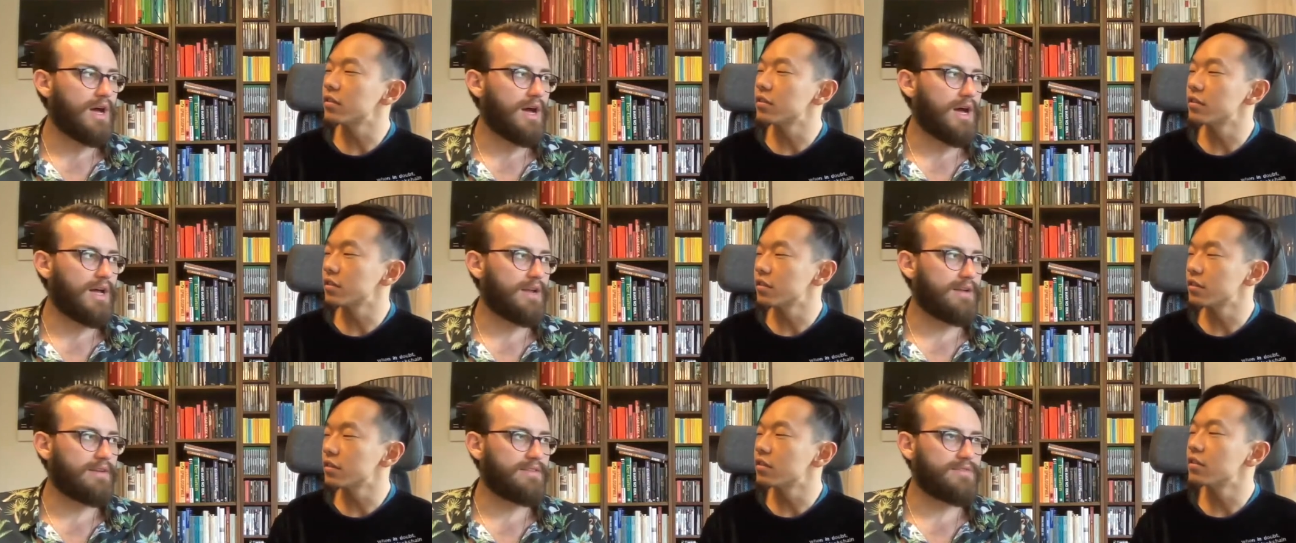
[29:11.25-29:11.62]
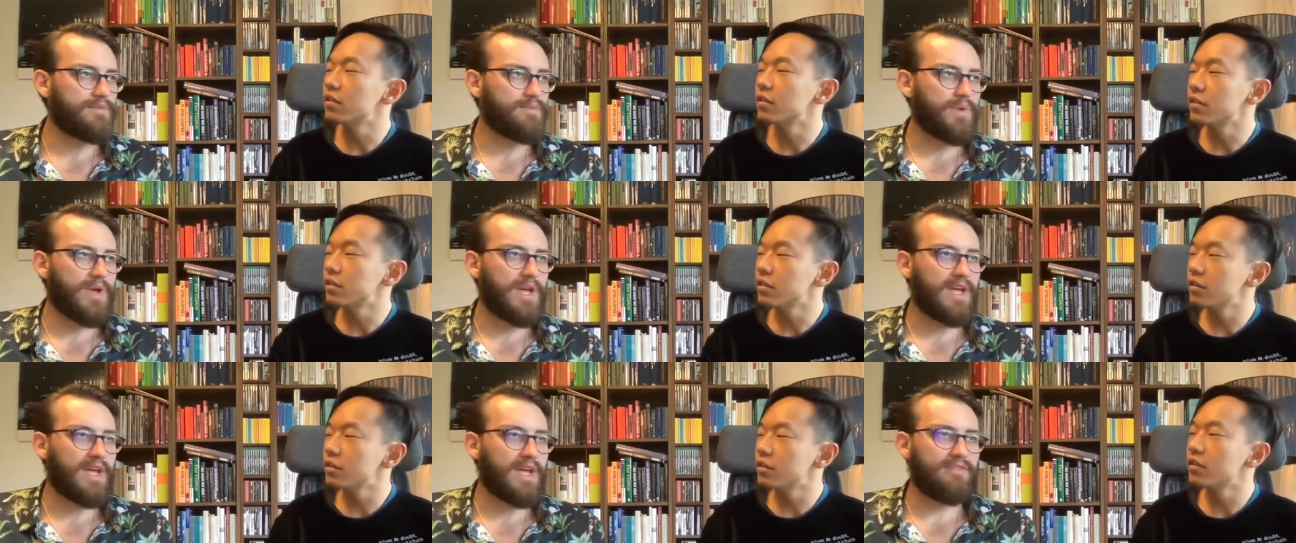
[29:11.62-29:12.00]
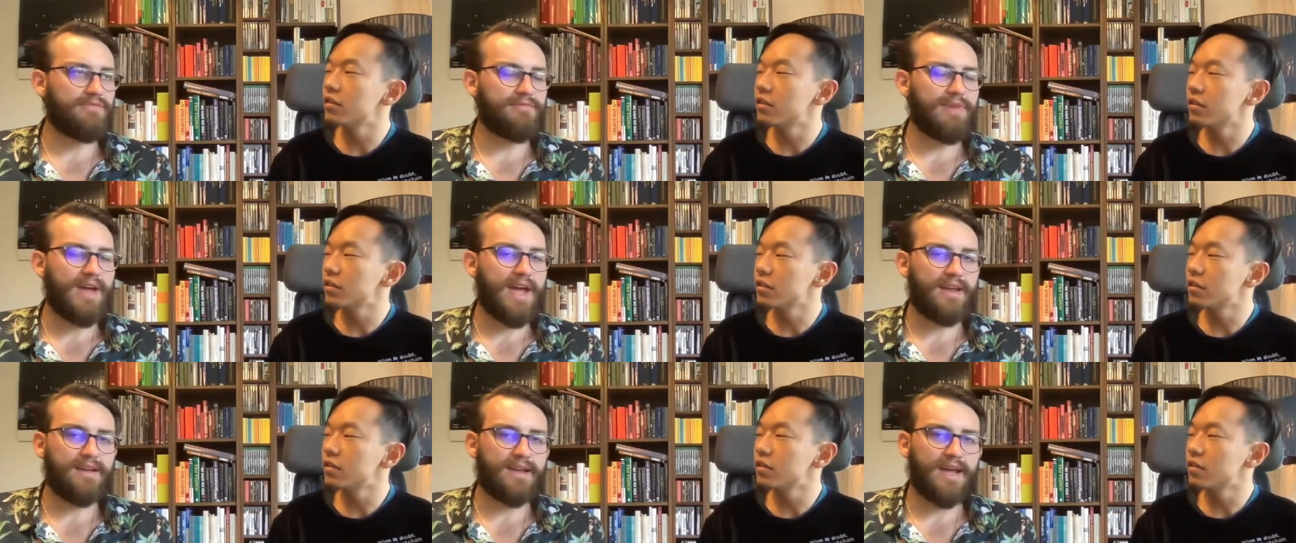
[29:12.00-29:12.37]
Speaker 1: And we
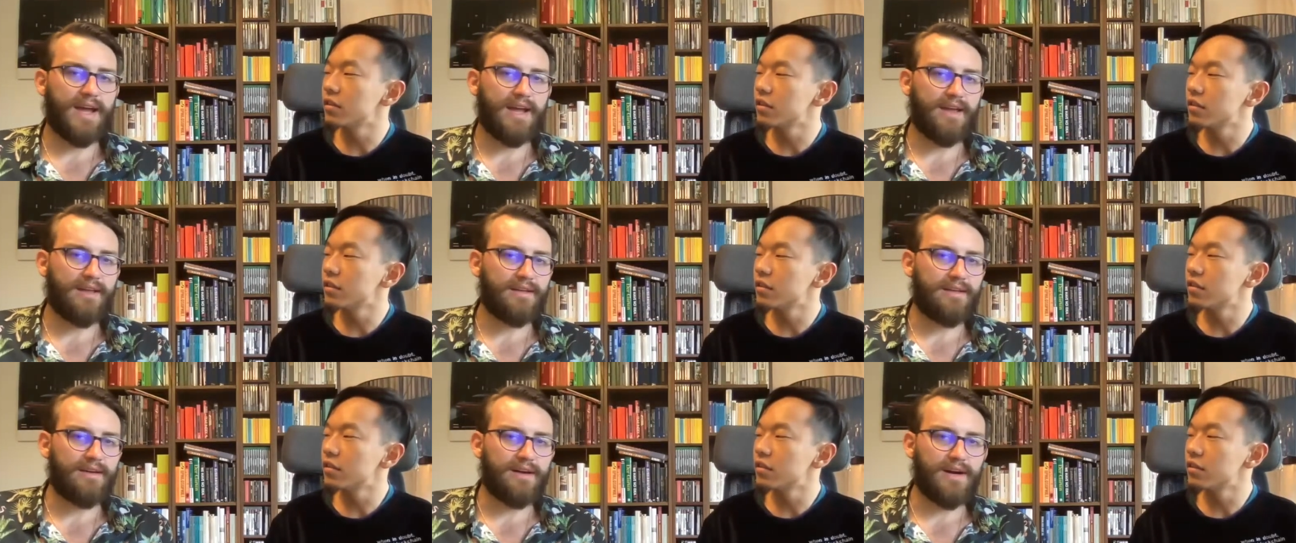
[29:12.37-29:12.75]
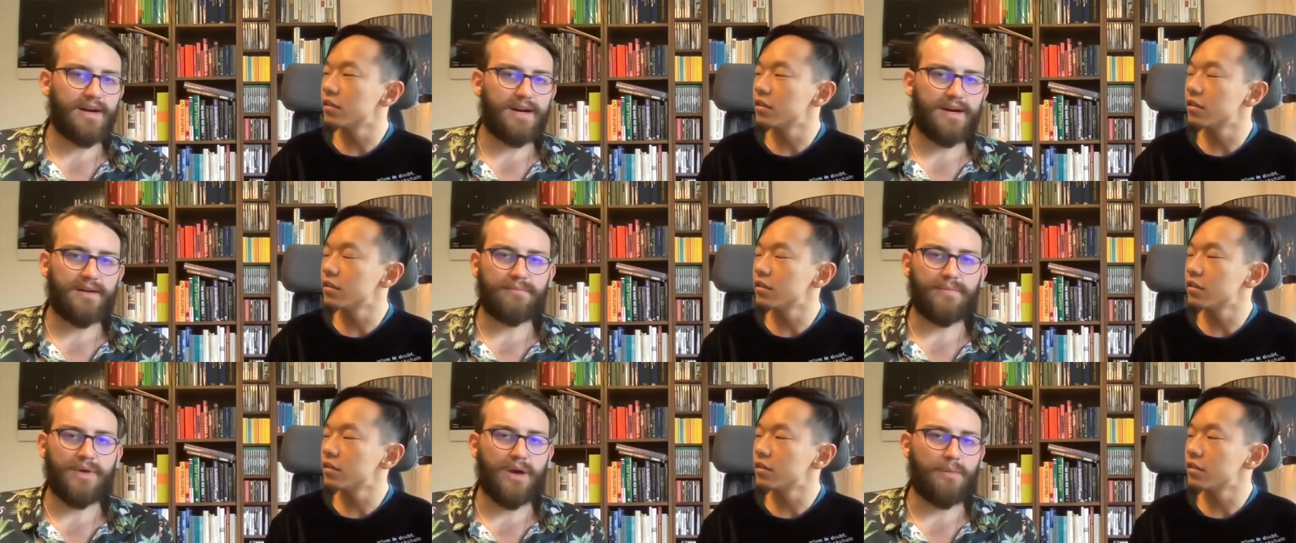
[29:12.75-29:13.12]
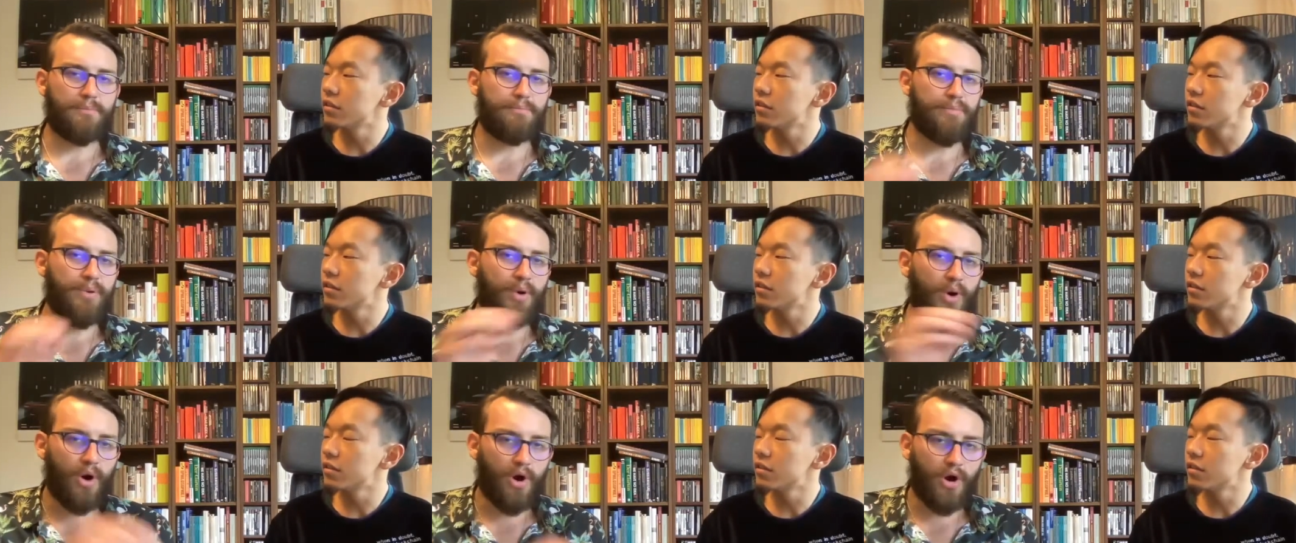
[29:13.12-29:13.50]
even had like um,
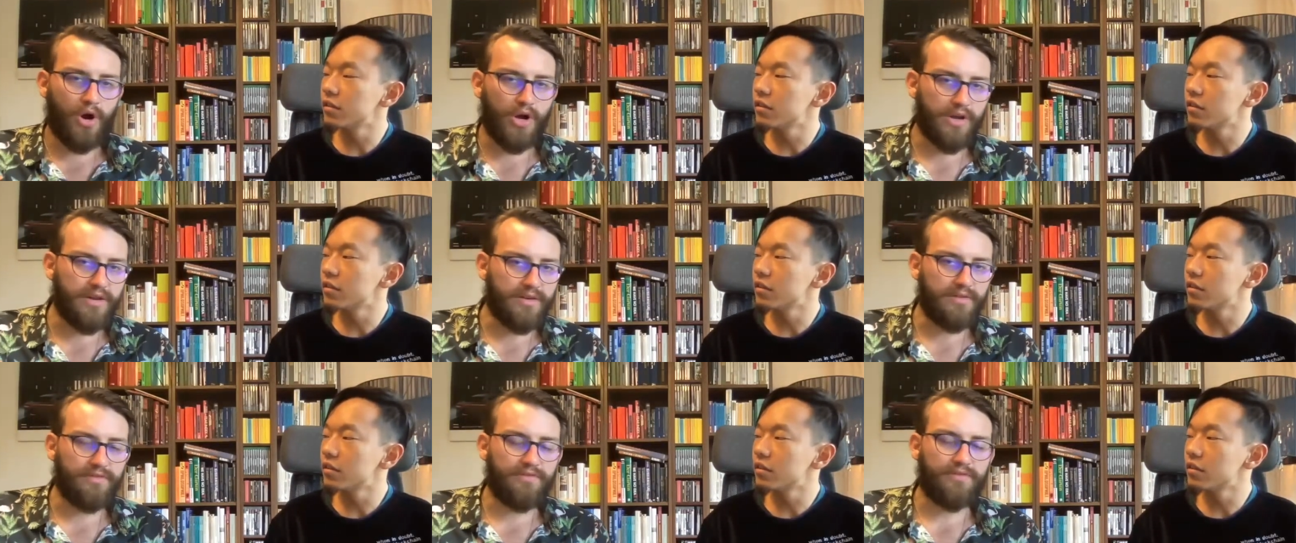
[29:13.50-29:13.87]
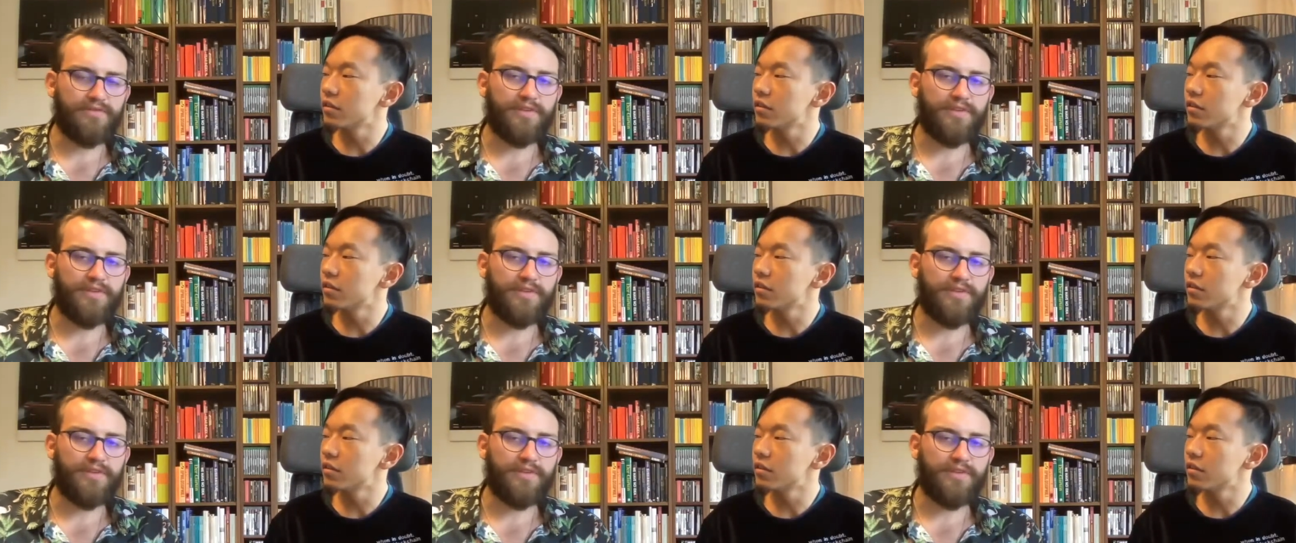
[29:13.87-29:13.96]
a port in